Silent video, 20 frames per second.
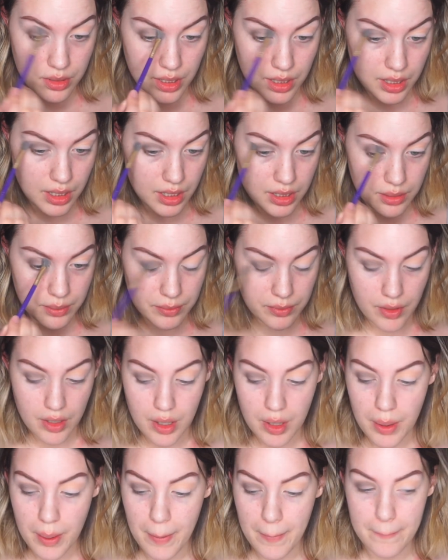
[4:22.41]
like kind of
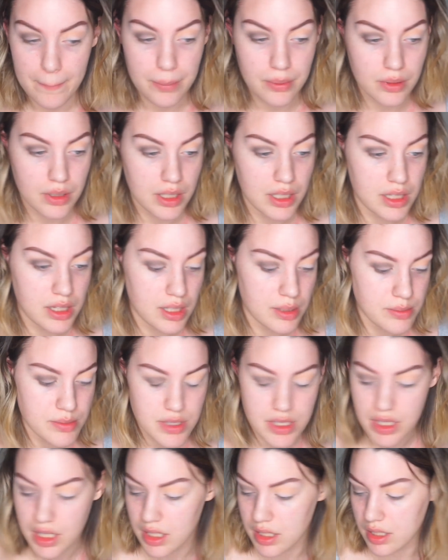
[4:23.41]
blend them
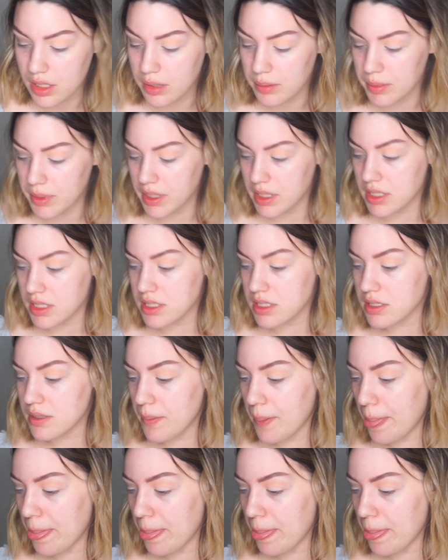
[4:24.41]
together, because